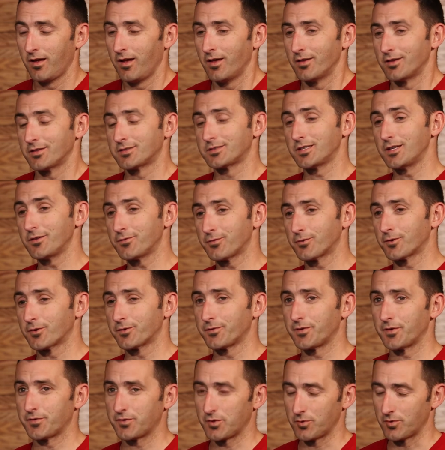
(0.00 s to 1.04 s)
The C four
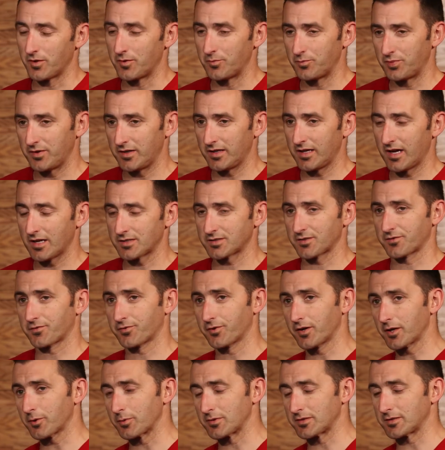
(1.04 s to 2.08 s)
fifty-one B has a
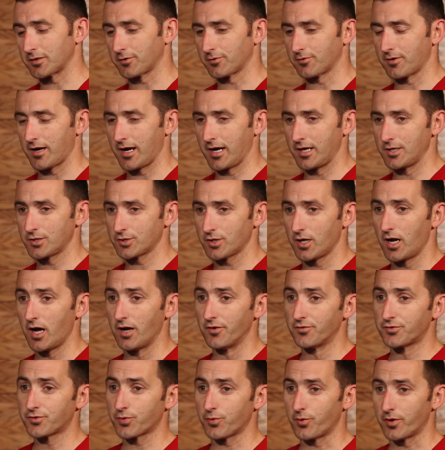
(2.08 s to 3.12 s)
frequency range
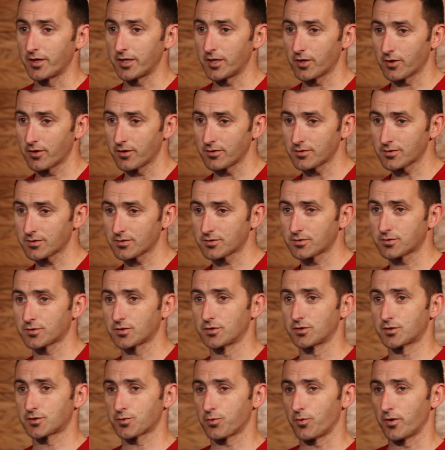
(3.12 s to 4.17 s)
of twenty hertz
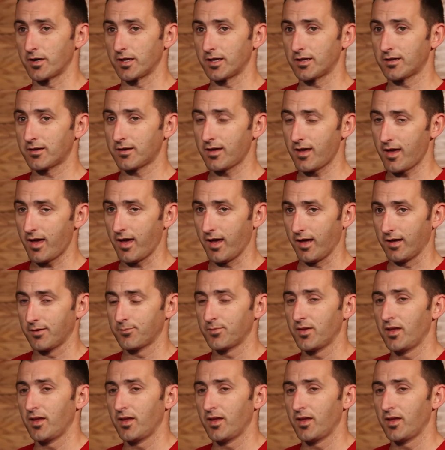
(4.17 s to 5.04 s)
to twenty K,